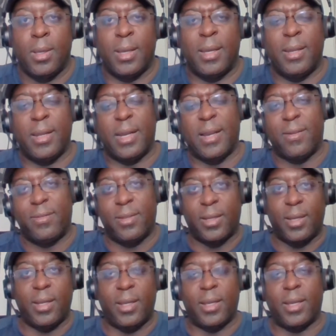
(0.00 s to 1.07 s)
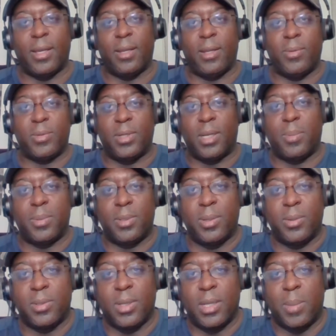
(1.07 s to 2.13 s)
And then after that, there
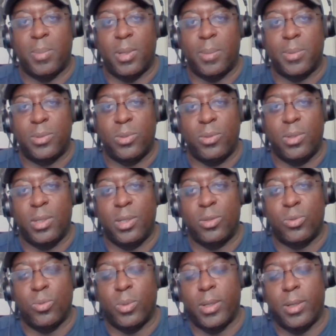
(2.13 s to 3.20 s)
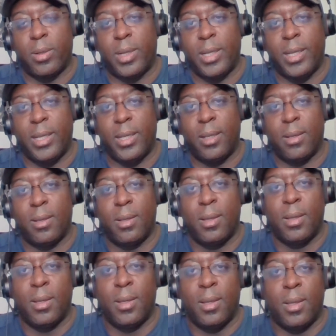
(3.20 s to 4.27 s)
was a couple opportunities where
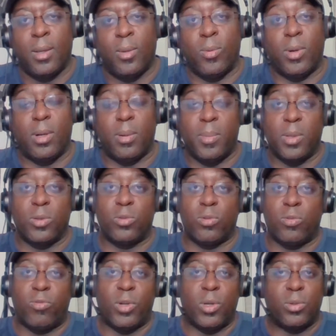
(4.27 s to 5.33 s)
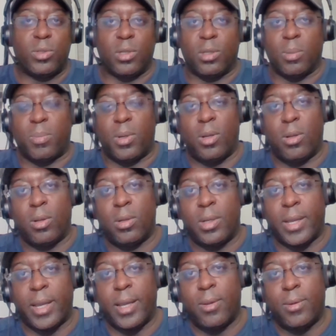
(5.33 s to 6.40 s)
Emile Smith-Rowe took the ball
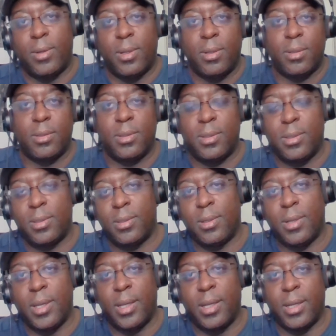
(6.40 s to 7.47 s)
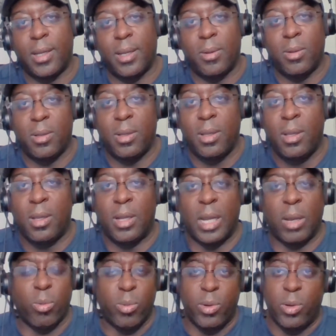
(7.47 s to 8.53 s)
down. And
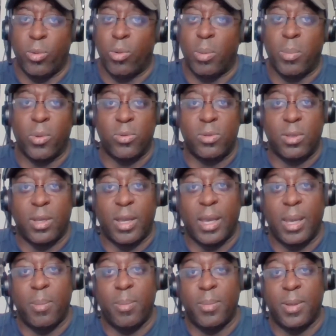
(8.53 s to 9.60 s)
like we were doing most of the game,